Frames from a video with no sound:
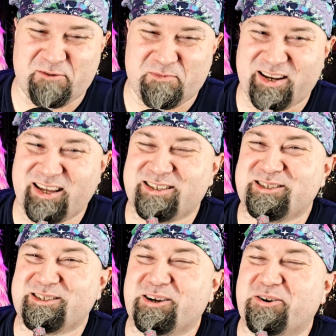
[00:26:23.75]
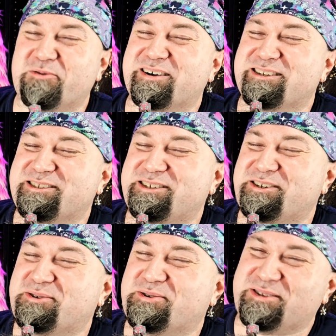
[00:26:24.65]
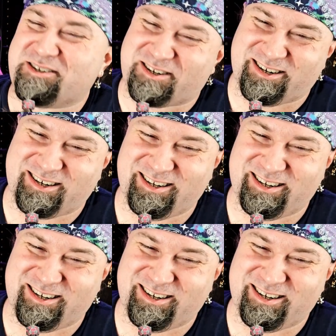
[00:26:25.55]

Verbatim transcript: but it's so much cooler.